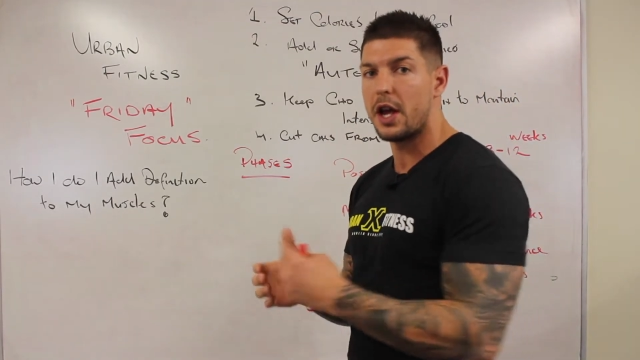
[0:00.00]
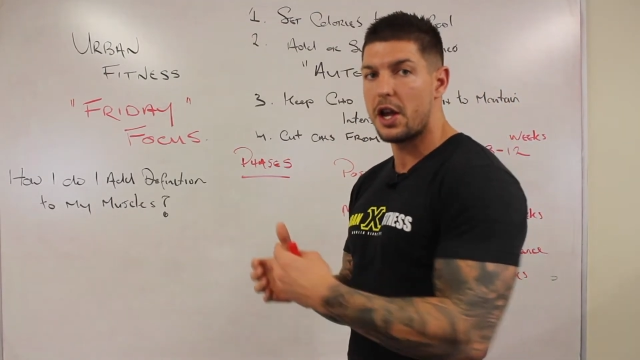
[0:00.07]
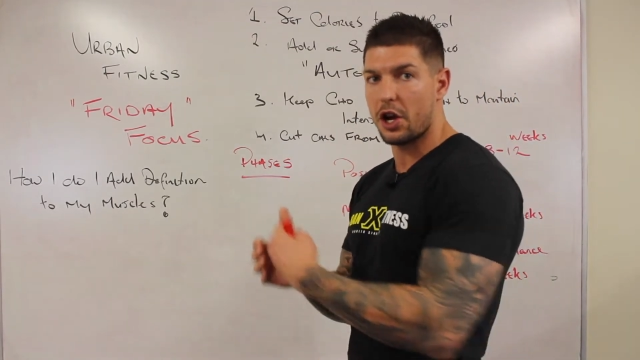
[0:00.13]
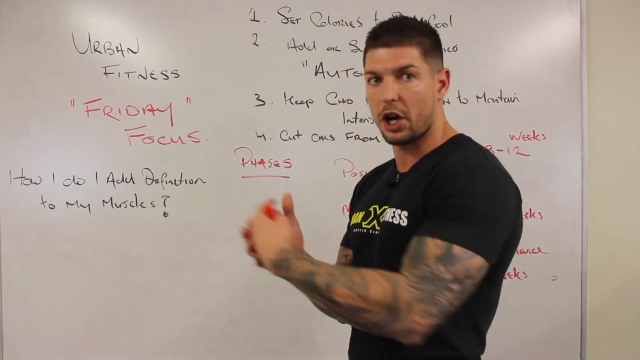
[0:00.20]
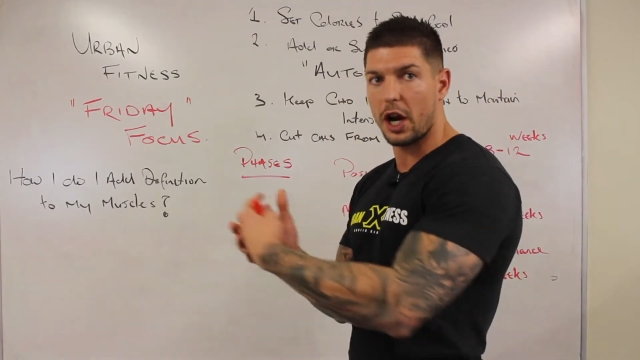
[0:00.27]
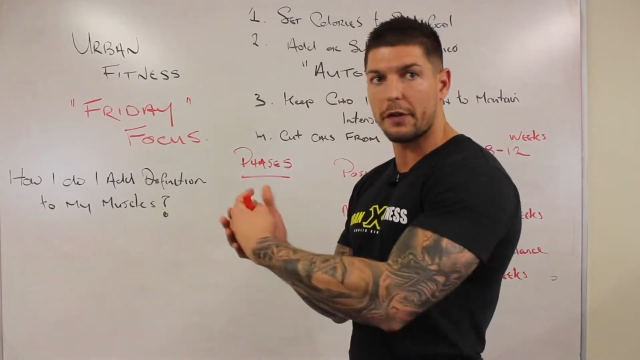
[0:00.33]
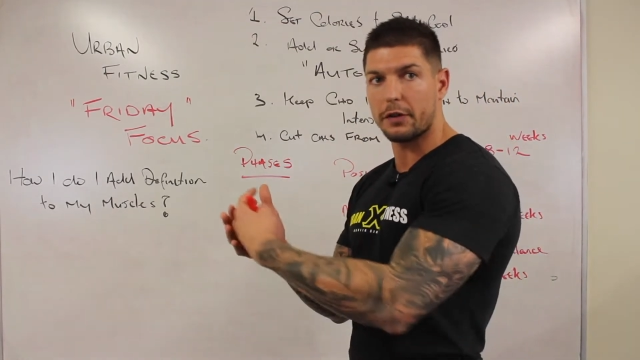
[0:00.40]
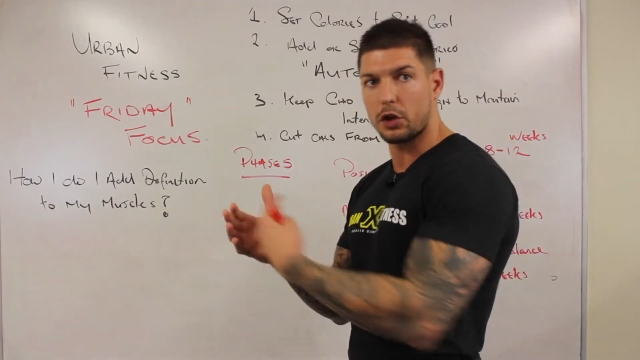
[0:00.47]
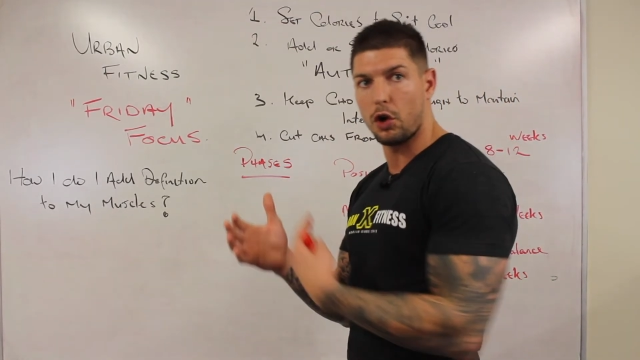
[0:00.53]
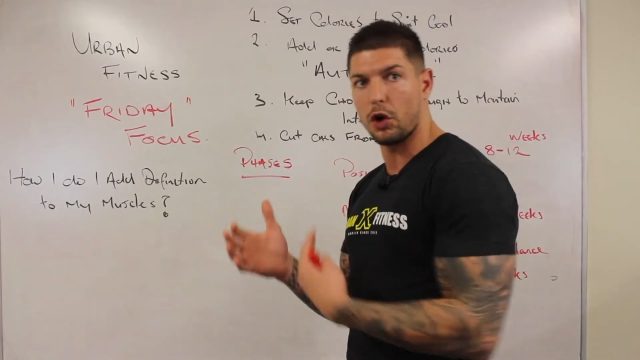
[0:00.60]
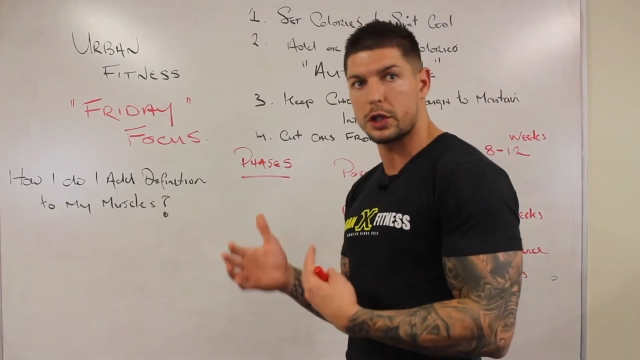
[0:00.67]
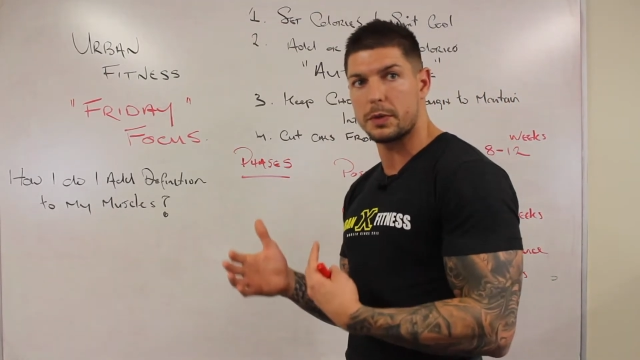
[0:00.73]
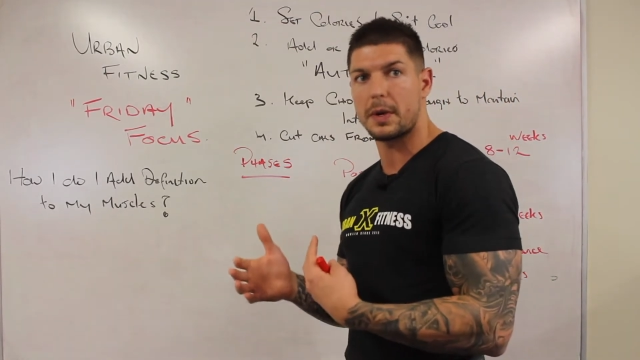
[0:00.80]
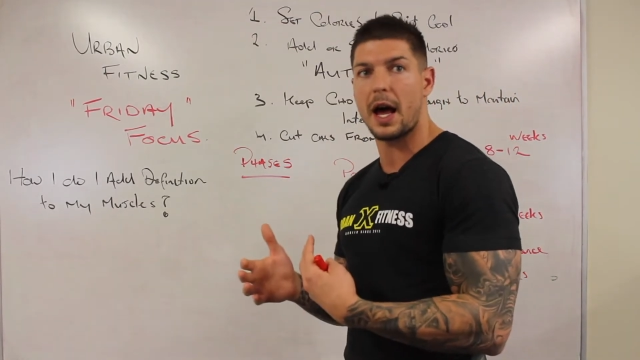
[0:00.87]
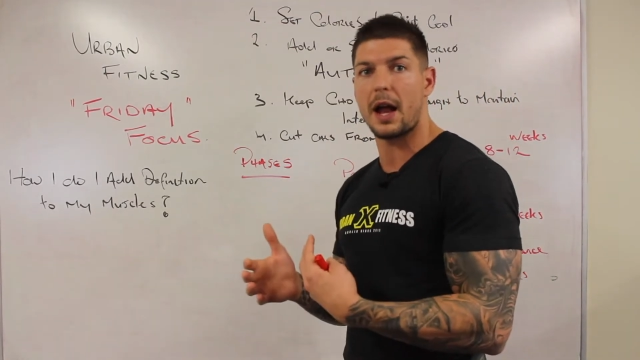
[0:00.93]
you're going to have to cut
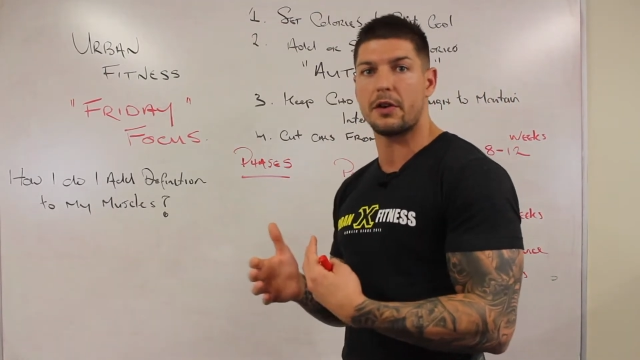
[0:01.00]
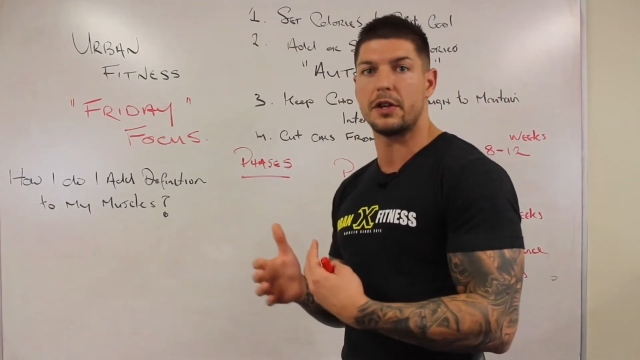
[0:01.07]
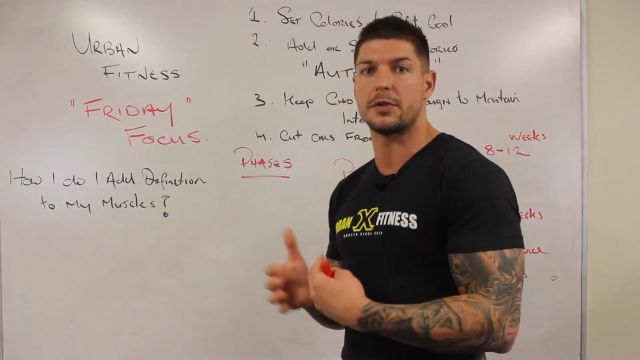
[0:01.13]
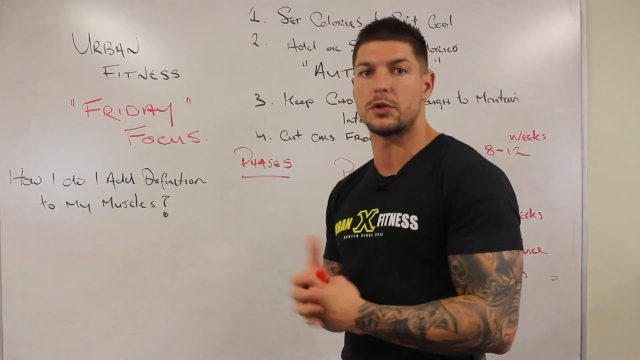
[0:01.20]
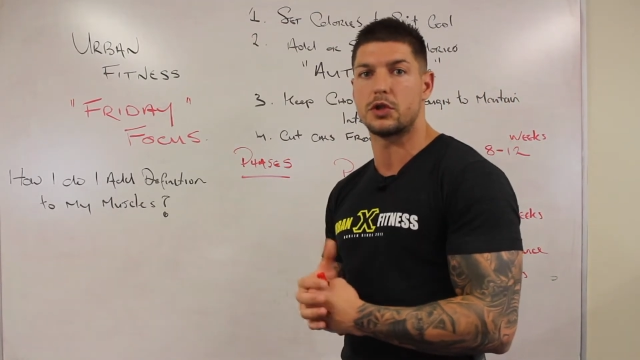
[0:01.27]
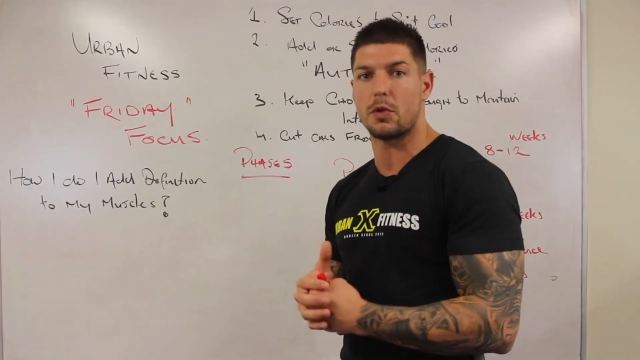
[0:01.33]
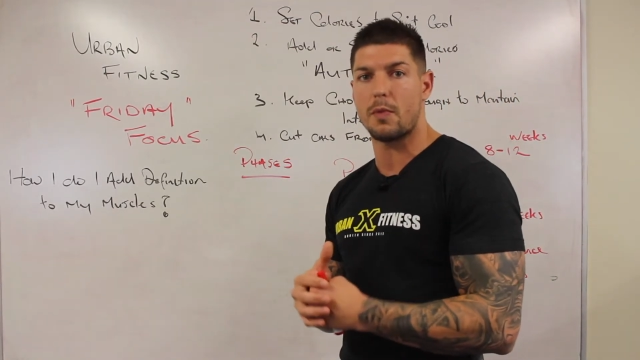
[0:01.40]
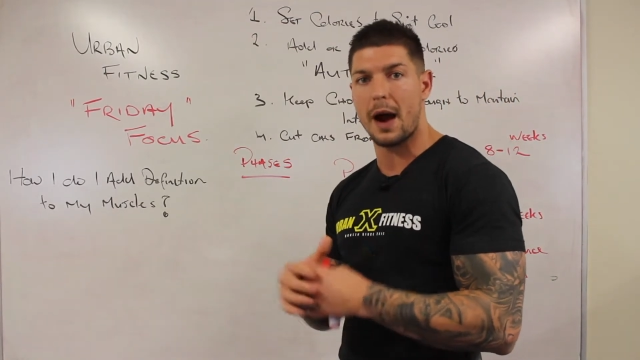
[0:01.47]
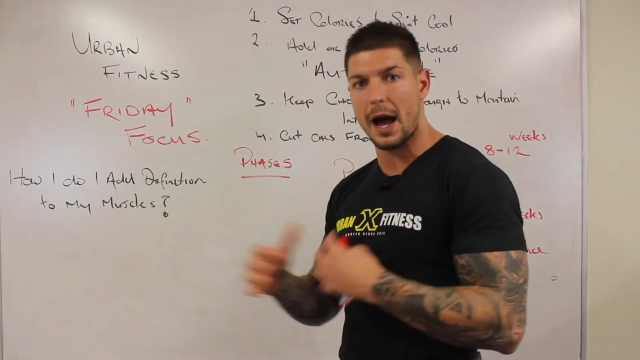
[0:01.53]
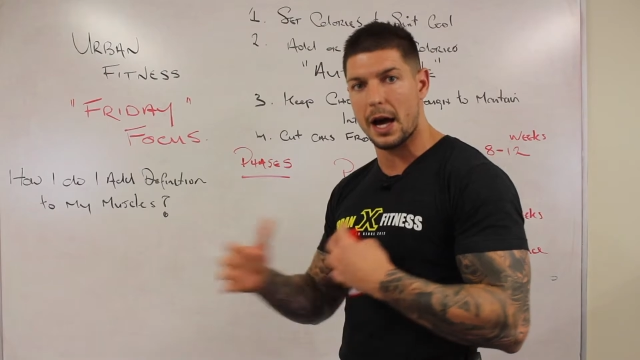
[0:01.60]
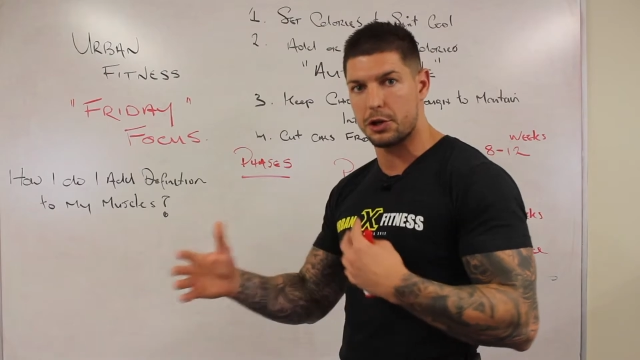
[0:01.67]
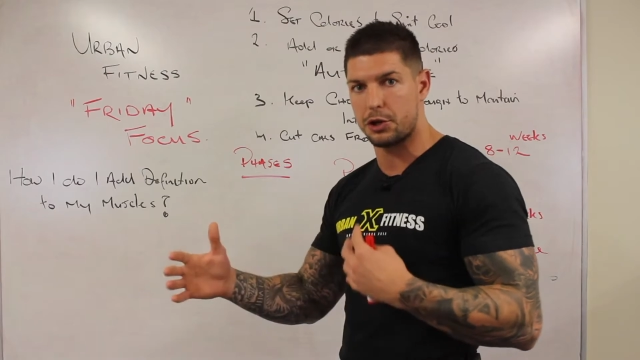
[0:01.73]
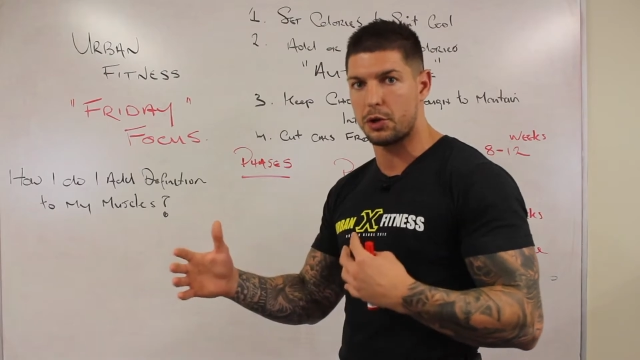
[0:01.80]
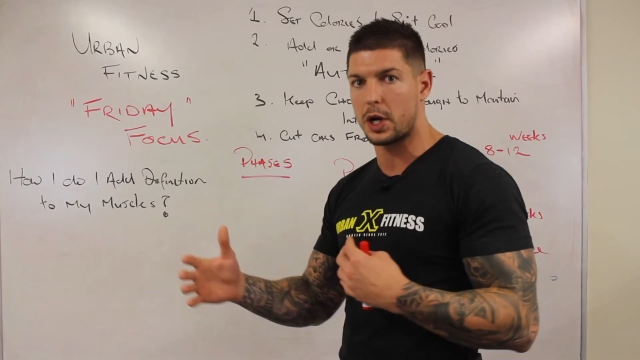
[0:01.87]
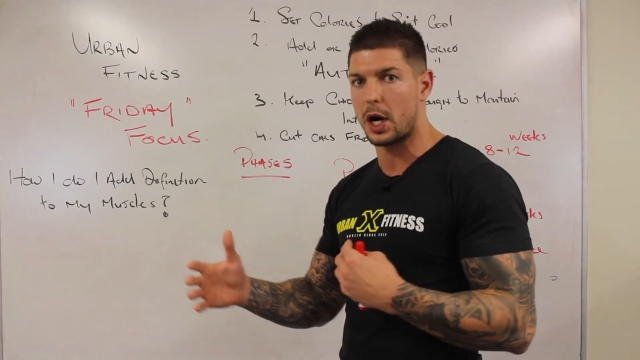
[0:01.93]
some calories from somewhere
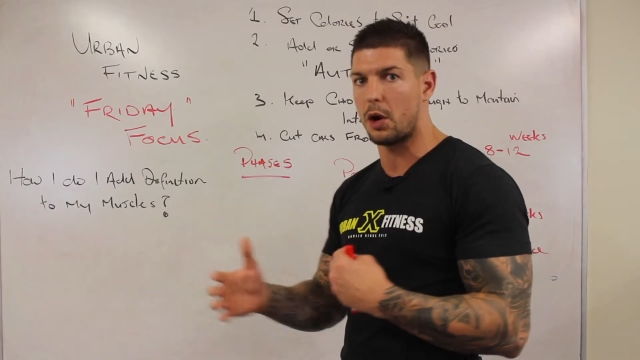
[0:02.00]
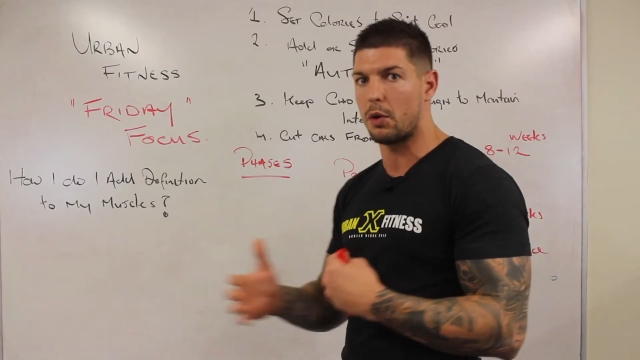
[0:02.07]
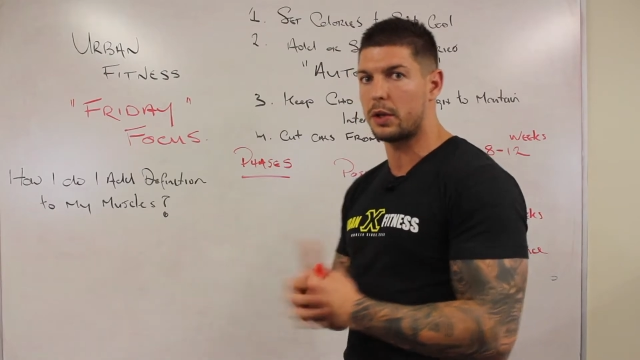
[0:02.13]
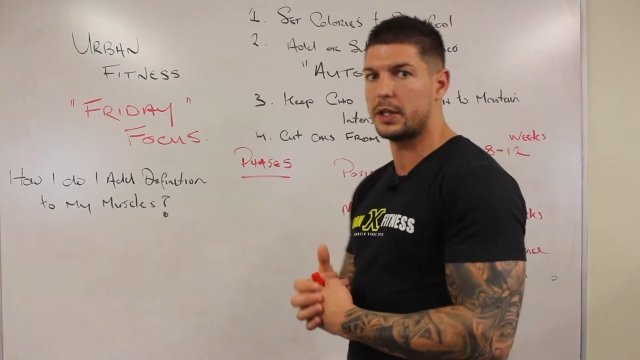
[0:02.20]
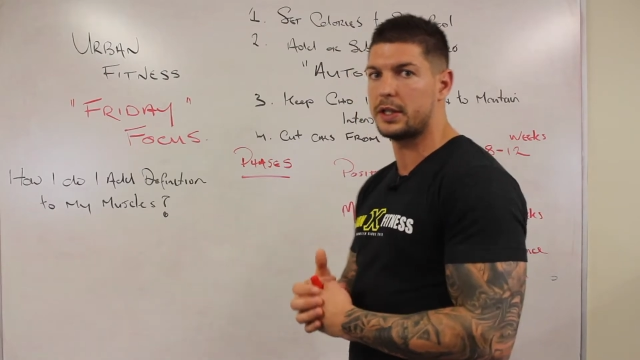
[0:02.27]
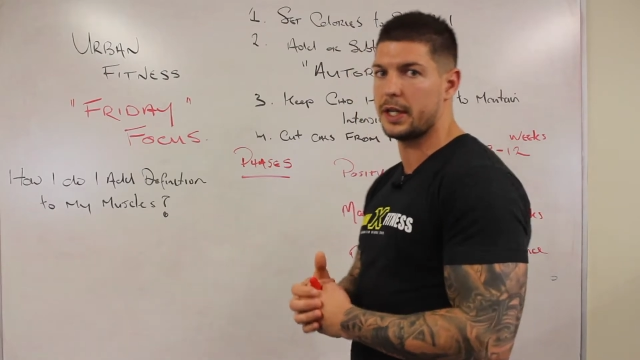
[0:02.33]
as you go